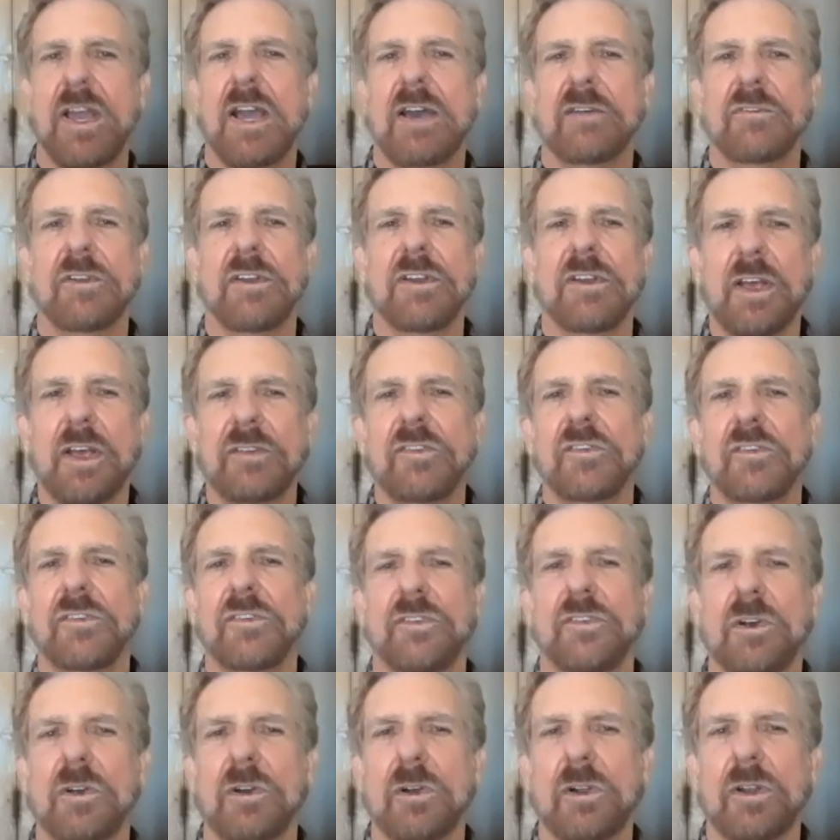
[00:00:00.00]
They haven't
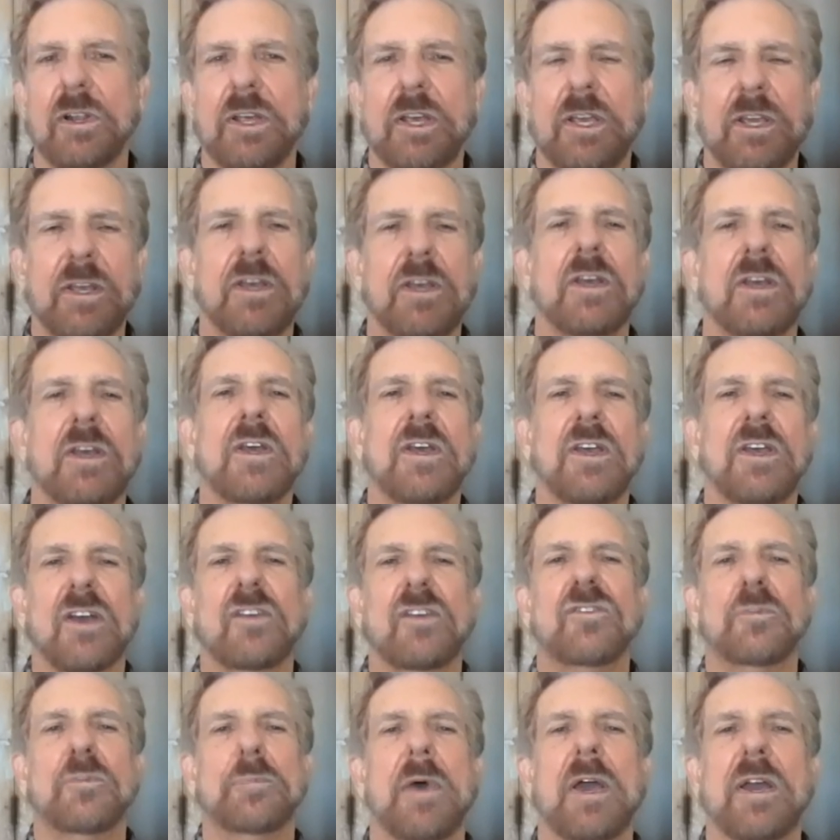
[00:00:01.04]
necessarily
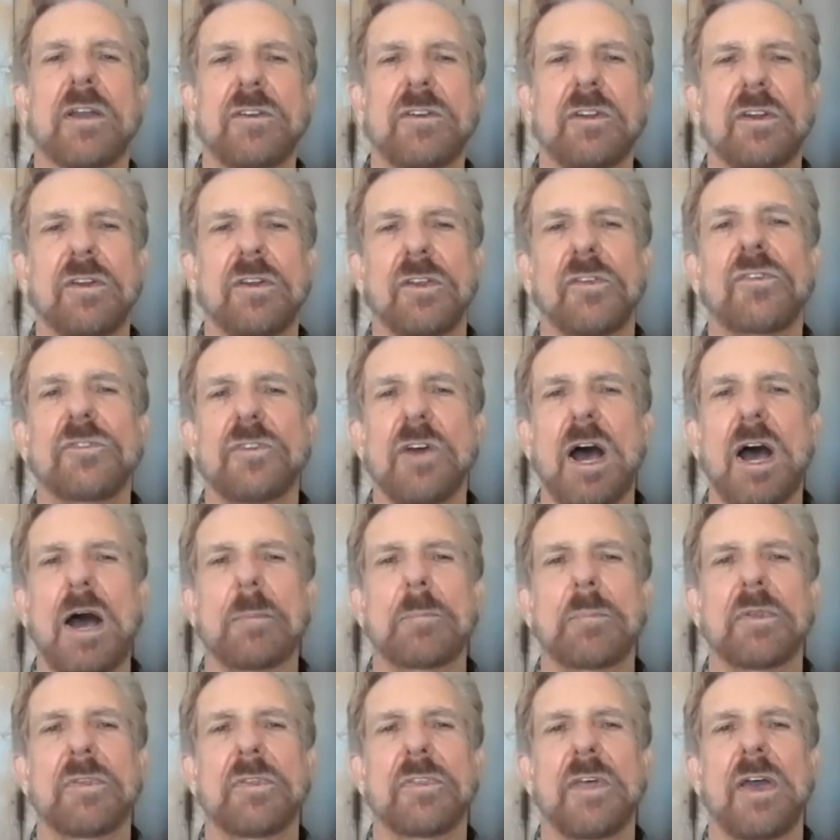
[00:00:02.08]
expected to
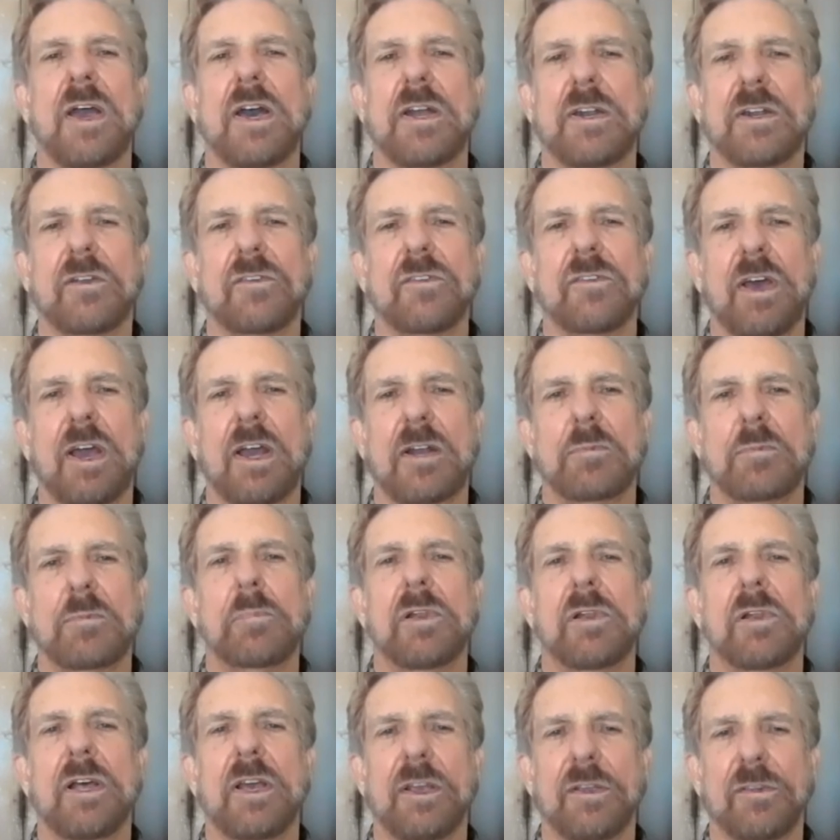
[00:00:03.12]
stop at that exact
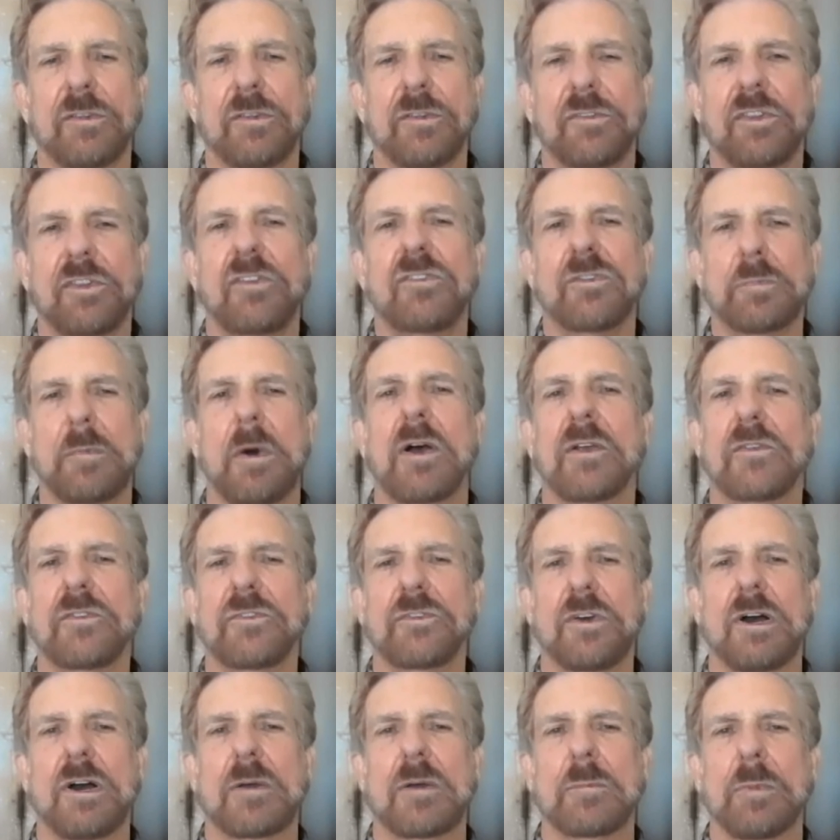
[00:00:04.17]
place. These small
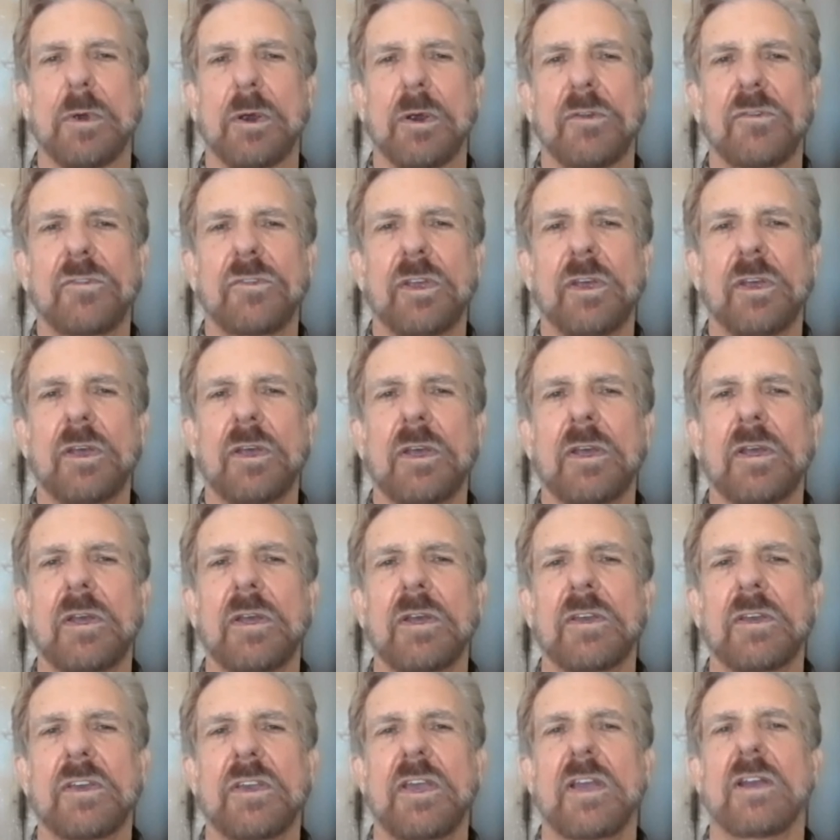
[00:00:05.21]
songbirds
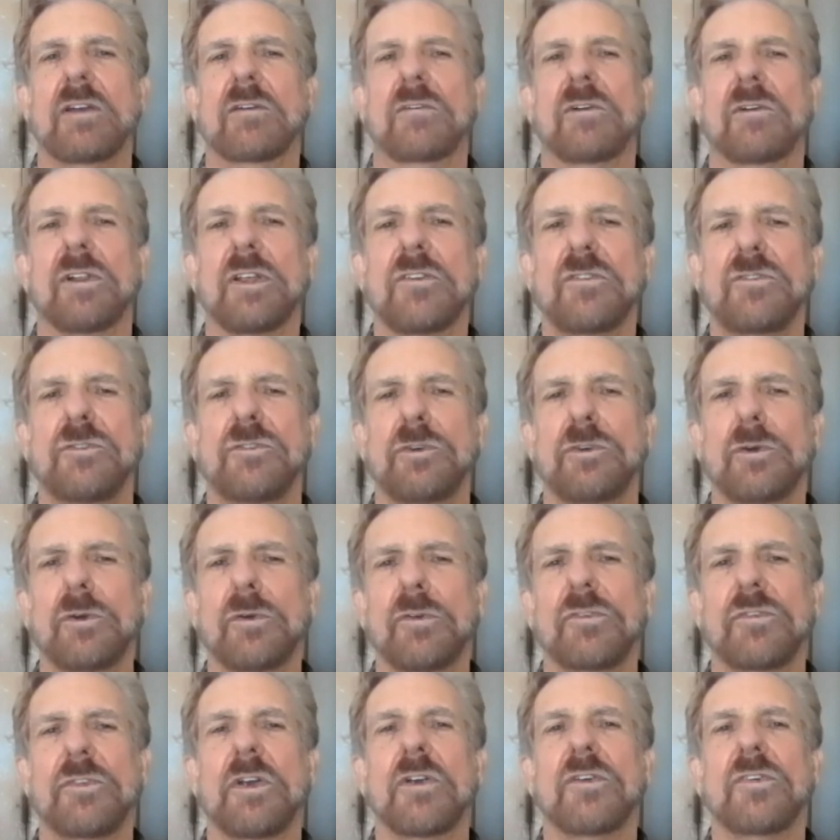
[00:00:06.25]
can't really
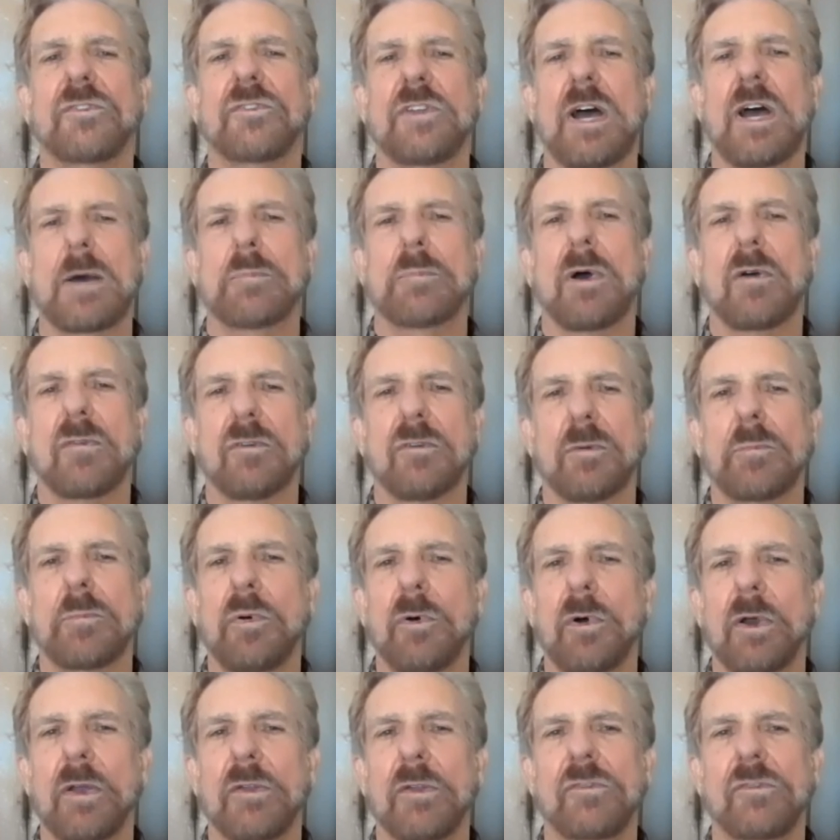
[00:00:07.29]
choose their stopover
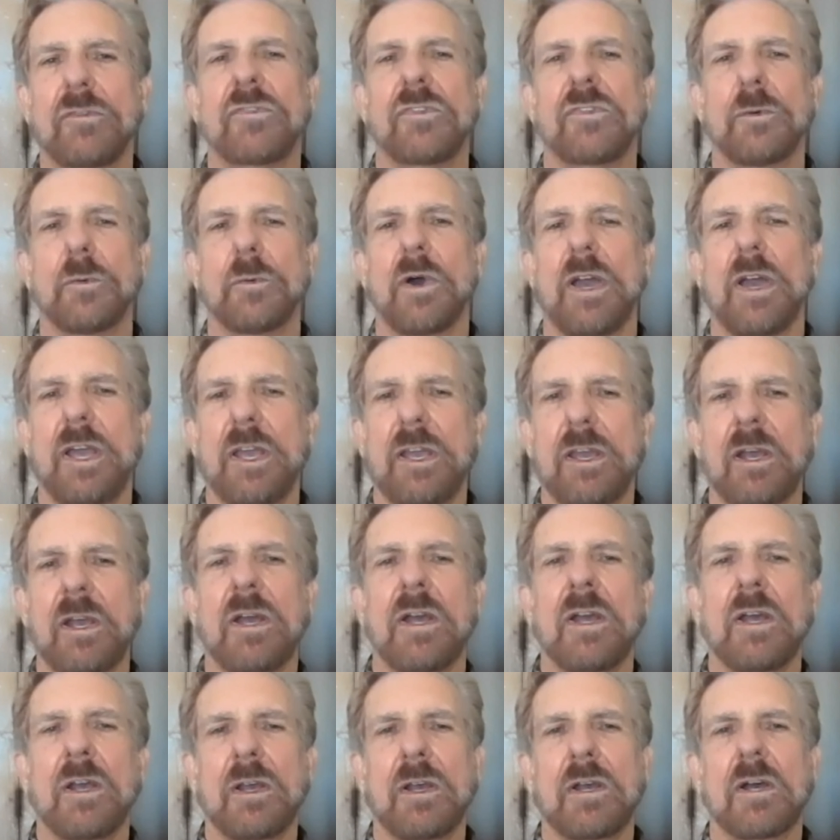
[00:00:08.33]
points the way
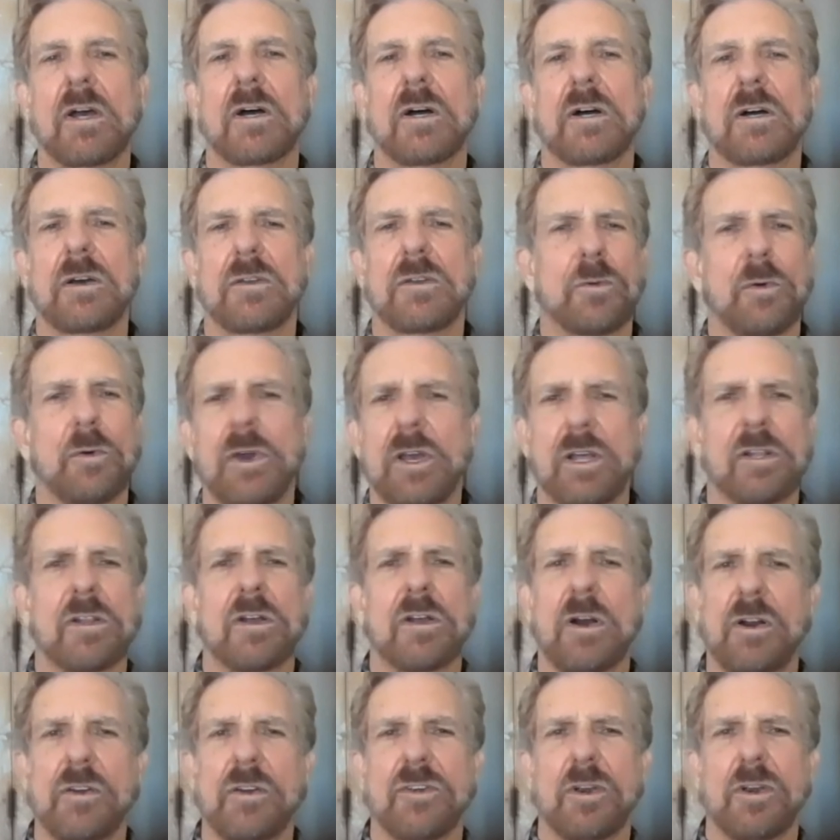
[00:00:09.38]
a
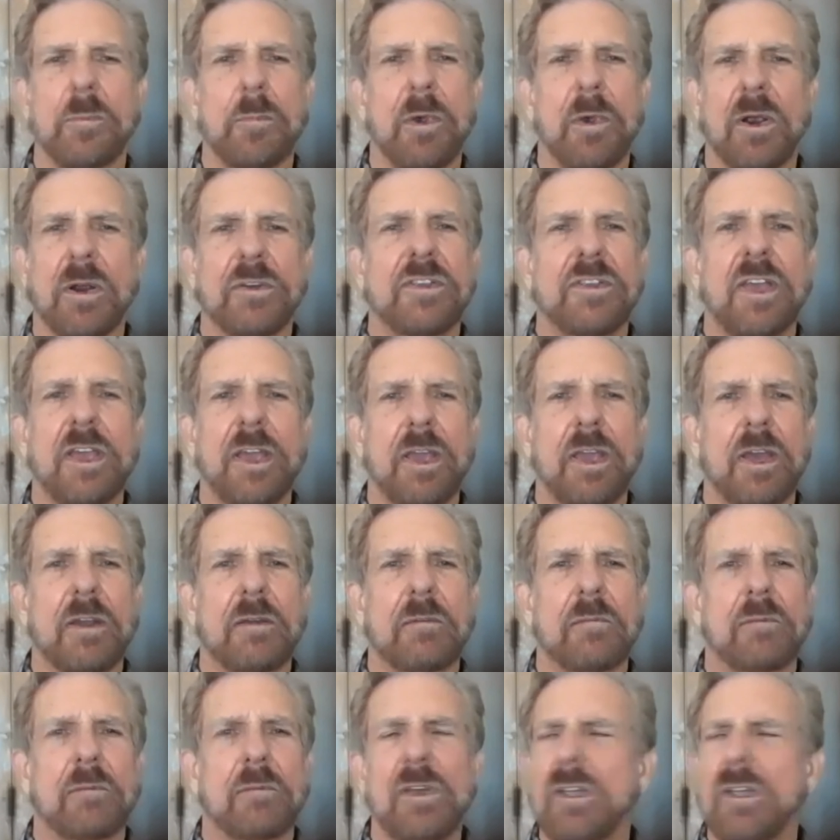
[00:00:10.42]
larger bird can.